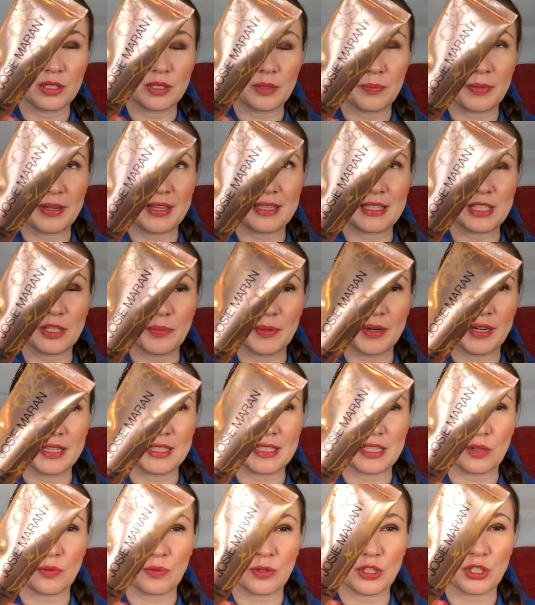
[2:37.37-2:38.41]
Be
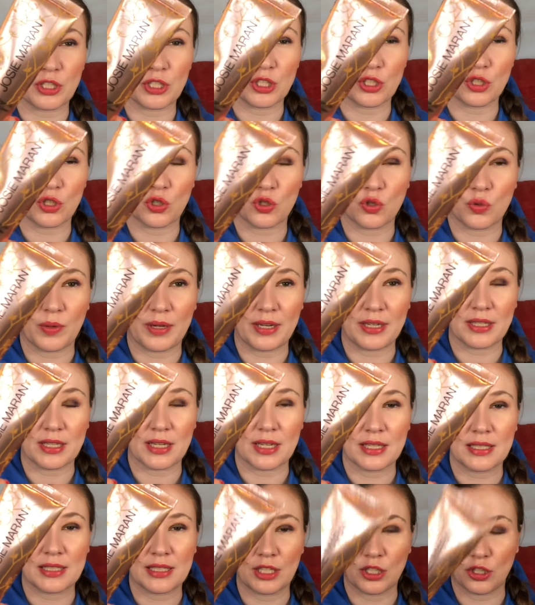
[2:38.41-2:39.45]
Spirited which is Sweet
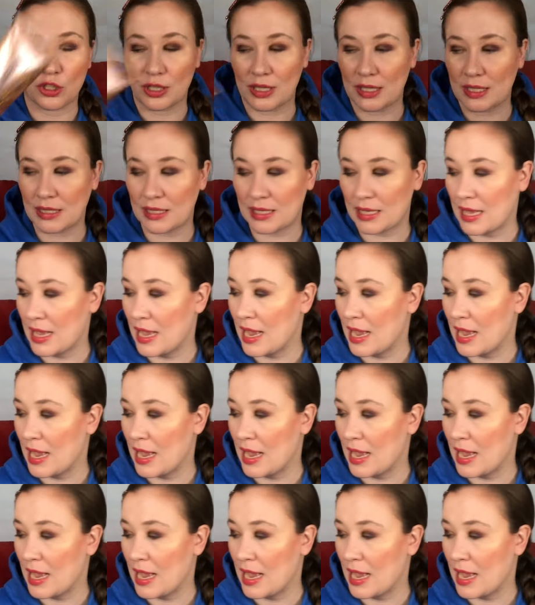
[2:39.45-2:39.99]
Citrus.